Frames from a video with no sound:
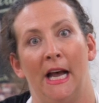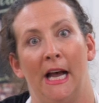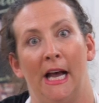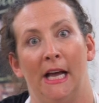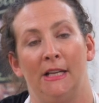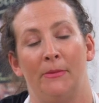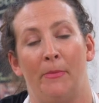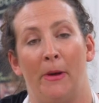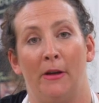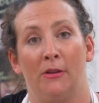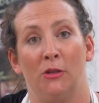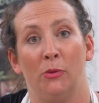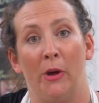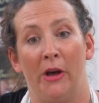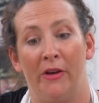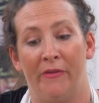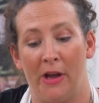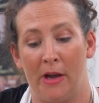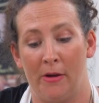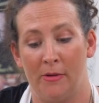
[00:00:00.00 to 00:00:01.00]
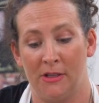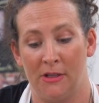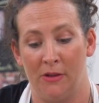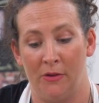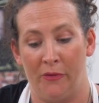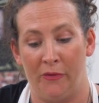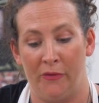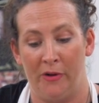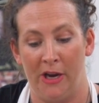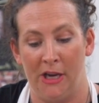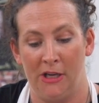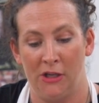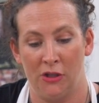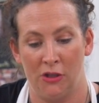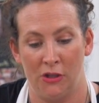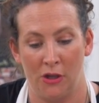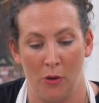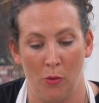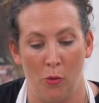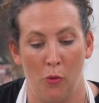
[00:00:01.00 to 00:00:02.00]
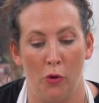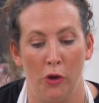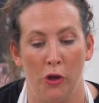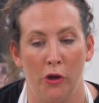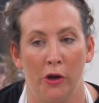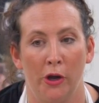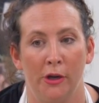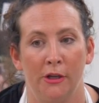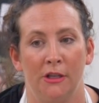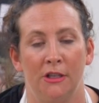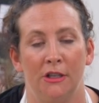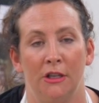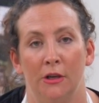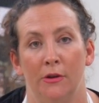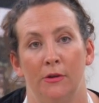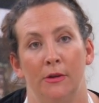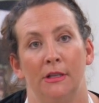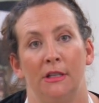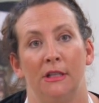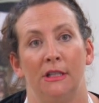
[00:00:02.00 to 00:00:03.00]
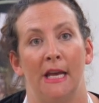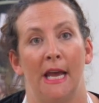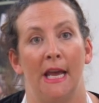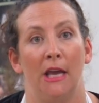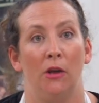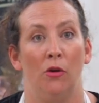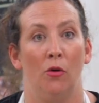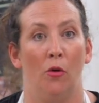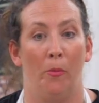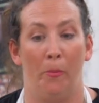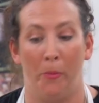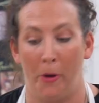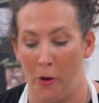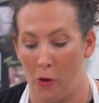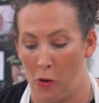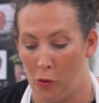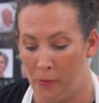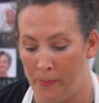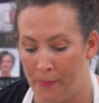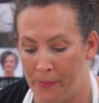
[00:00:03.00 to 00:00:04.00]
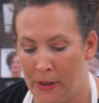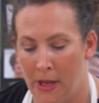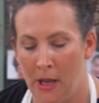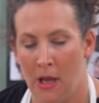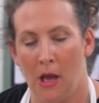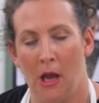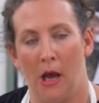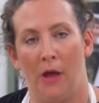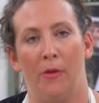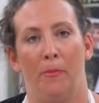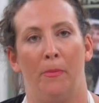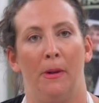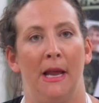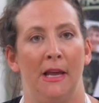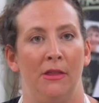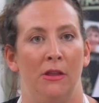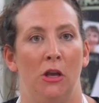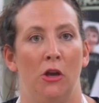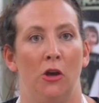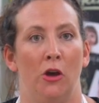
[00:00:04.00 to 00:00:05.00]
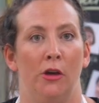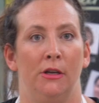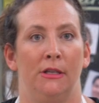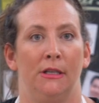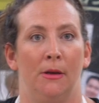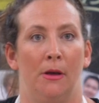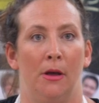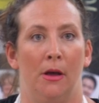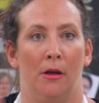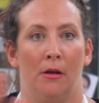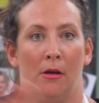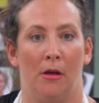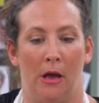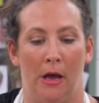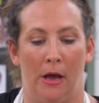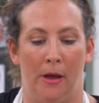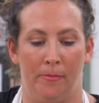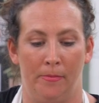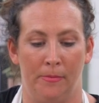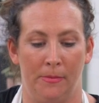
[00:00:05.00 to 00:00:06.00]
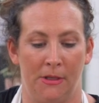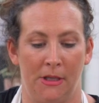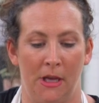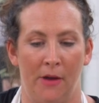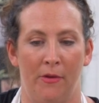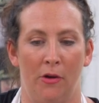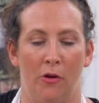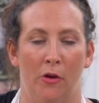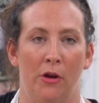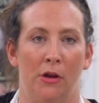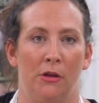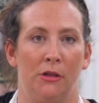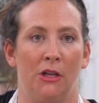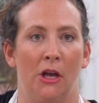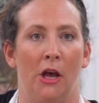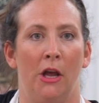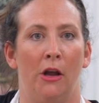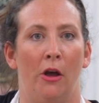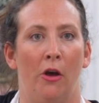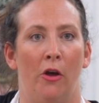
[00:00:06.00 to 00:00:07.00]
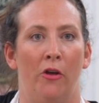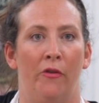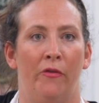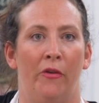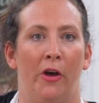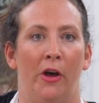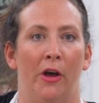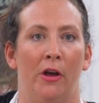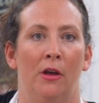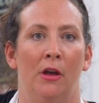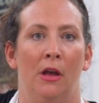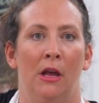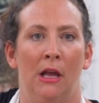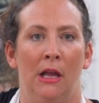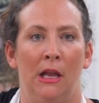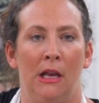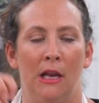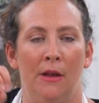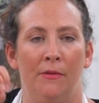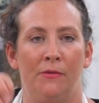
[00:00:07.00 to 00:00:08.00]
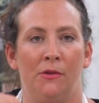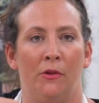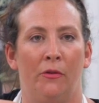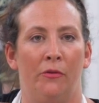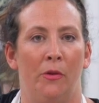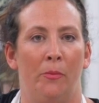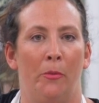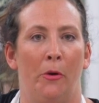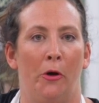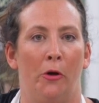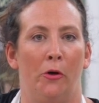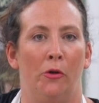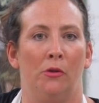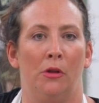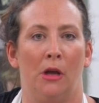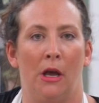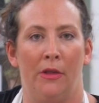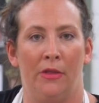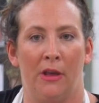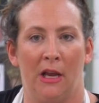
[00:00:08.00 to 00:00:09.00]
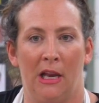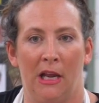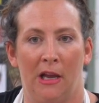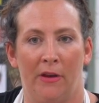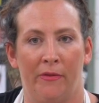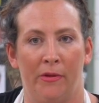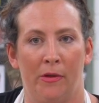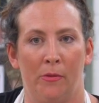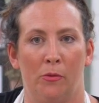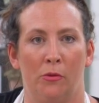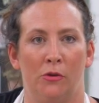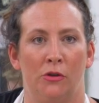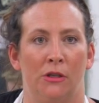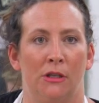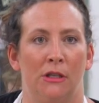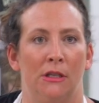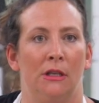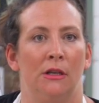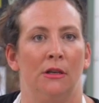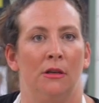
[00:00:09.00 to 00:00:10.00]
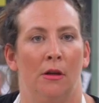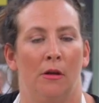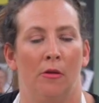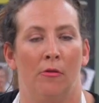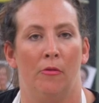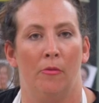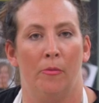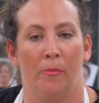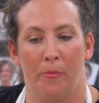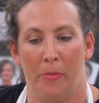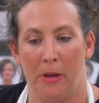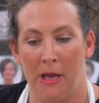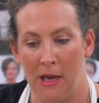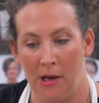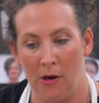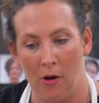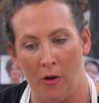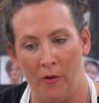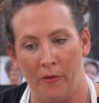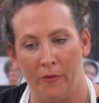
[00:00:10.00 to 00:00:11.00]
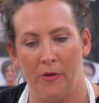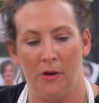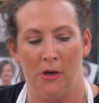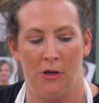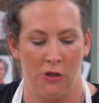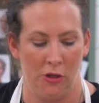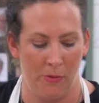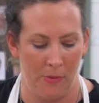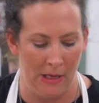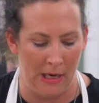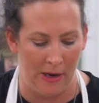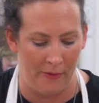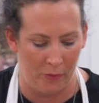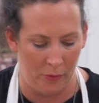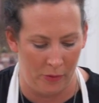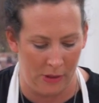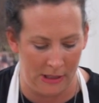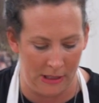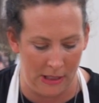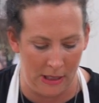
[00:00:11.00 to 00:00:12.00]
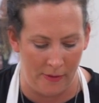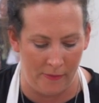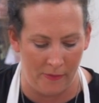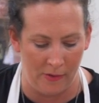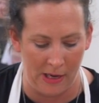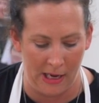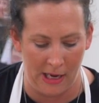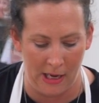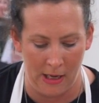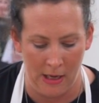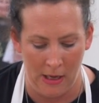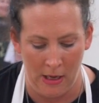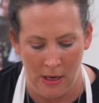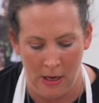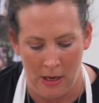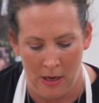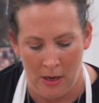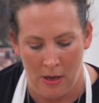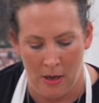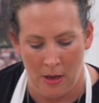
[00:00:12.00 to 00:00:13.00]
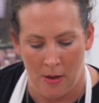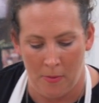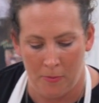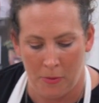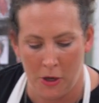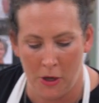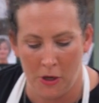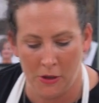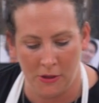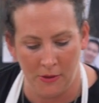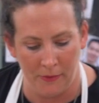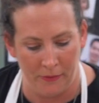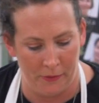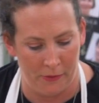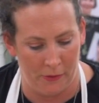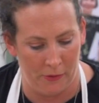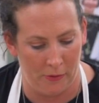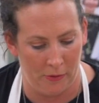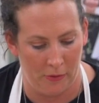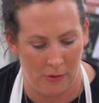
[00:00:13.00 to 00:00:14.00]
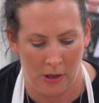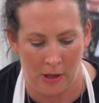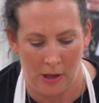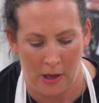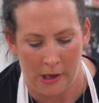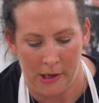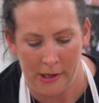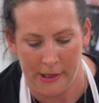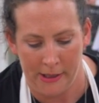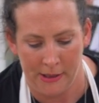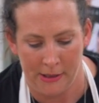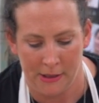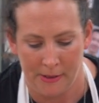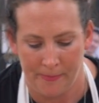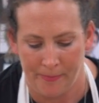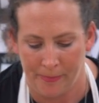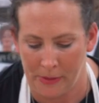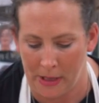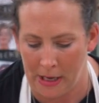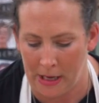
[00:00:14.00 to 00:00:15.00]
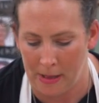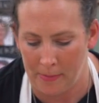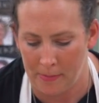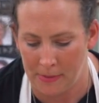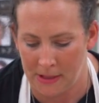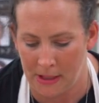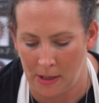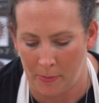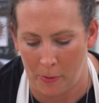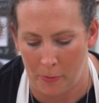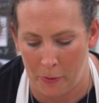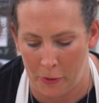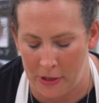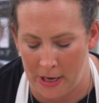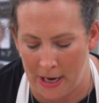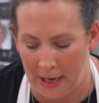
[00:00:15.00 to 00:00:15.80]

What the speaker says: about 12 hours in the fridge. So all you're going to do is take your bowl and the plate that you're going to serve it on, turn it over, lift off the bowl, and the cling film will just peel off, and you should be left with this lovely, beautiful coloured summer pudding.